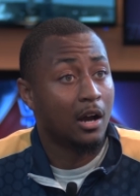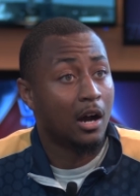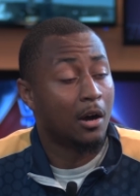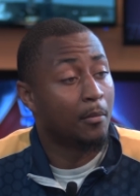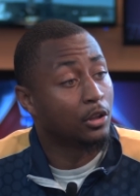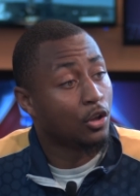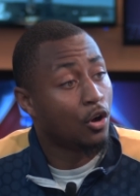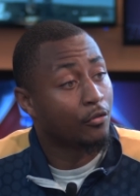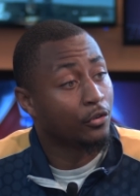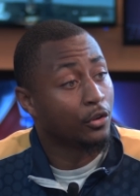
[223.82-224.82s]
um,
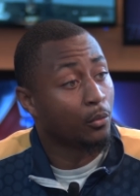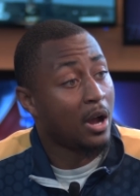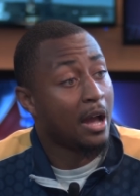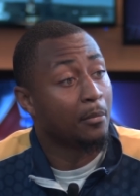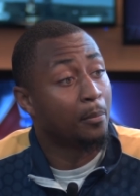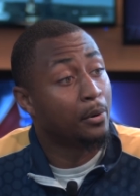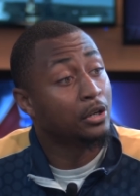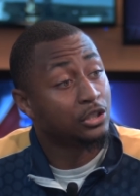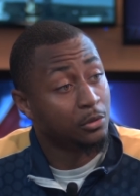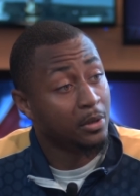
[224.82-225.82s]
along for the ride, but
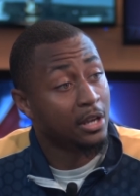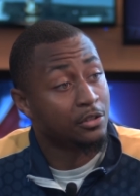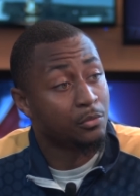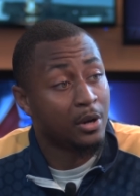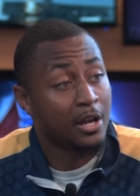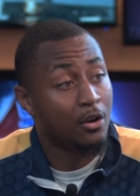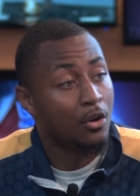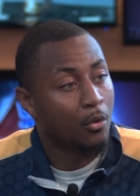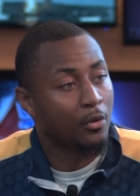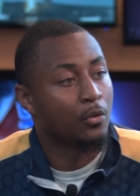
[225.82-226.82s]
pushed me as well,
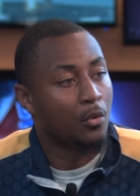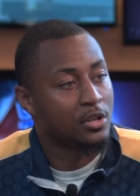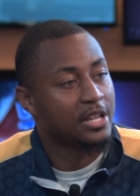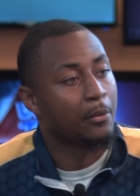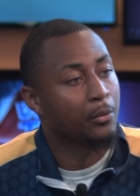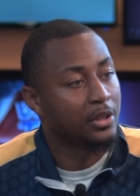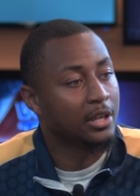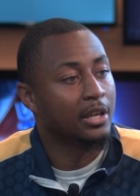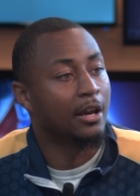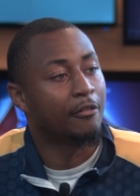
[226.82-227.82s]
were the ones that
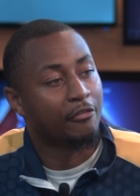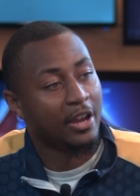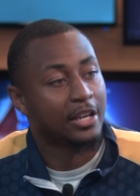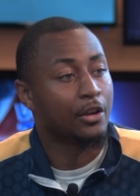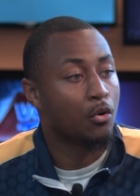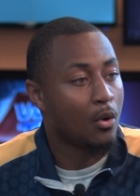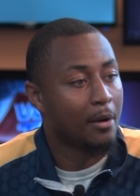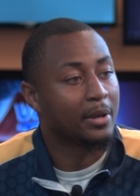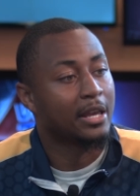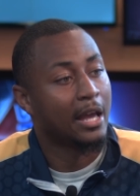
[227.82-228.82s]
really affected who I
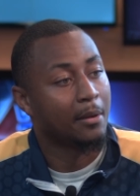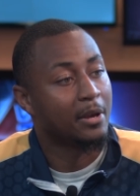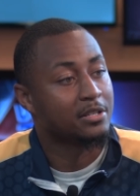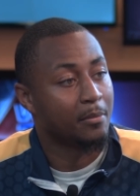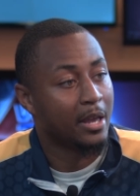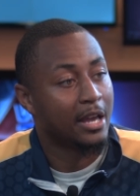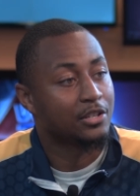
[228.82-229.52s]
became as a man.